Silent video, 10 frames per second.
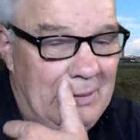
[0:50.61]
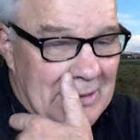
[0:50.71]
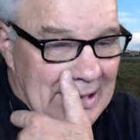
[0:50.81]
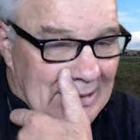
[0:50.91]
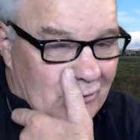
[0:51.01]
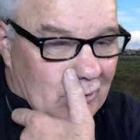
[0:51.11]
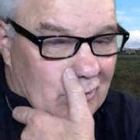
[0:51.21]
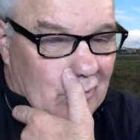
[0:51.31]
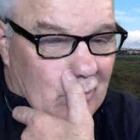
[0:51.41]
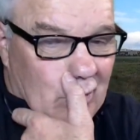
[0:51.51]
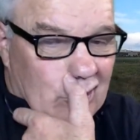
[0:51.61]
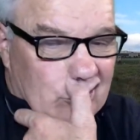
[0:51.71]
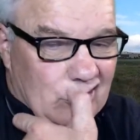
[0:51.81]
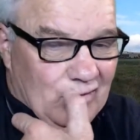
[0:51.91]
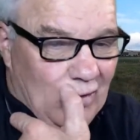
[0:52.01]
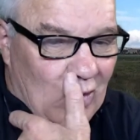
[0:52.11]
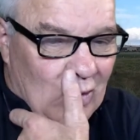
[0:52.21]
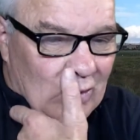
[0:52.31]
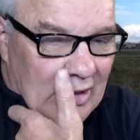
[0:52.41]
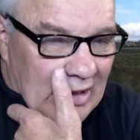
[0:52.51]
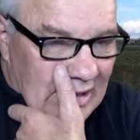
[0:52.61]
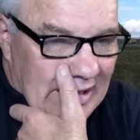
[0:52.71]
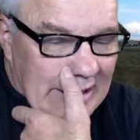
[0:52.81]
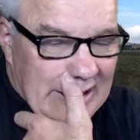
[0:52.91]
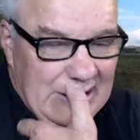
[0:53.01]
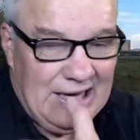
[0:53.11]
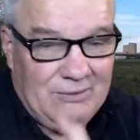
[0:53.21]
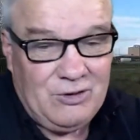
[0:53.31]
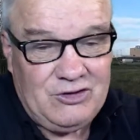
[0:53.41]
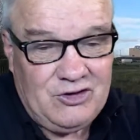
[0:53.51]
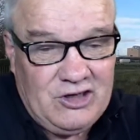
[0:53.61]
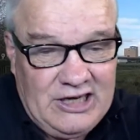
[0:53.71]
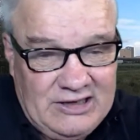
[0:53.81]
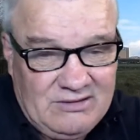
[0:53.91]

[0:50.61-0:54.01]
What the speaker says: lapse was the worst of all, and we didn't get